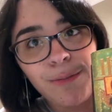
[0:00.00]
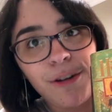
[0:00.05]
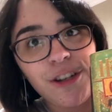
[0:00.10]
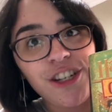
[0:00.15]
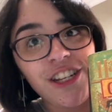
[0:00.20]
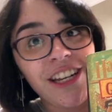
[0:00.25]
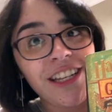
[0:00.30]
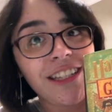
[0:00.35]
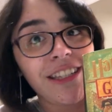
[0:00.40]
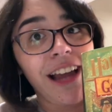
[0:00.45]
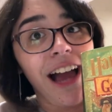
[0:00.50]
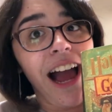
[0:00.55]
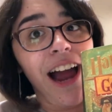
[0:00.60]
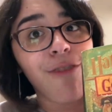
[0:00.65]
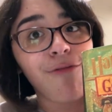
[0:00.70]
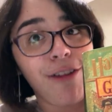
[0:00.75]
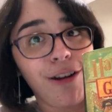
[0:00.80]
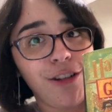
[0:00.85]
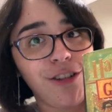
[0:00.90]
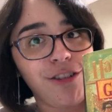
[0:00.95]
but she is
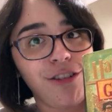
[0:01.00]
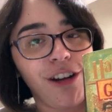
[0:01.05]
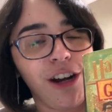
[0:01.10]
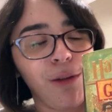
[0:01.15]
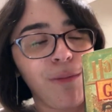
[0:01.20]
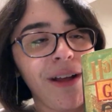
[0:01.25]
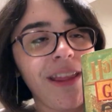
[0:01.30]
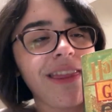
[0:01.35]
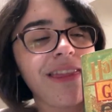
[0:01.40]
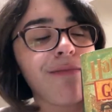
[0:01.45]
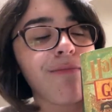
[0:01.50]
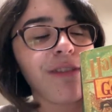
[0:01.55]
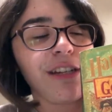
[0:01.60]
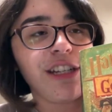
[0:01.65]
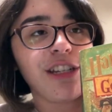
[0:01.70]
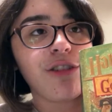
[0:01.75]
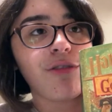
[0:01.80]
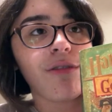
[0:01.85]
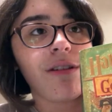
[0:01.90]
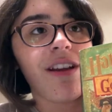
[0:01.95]
not registered with the
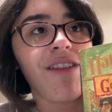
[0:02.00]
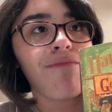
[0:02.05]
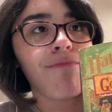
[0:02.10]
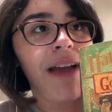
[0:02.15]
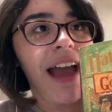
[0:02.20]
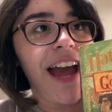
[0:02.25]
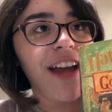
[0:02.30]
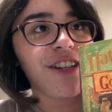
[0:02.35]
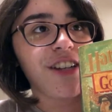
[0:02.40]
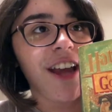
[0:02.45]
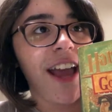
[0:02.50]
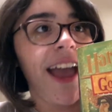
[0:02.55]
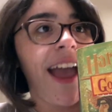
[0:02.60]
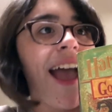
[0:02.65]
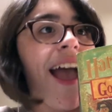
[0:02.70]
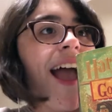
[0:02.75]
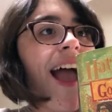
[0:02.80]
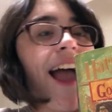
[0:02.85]
Ministry of Magic.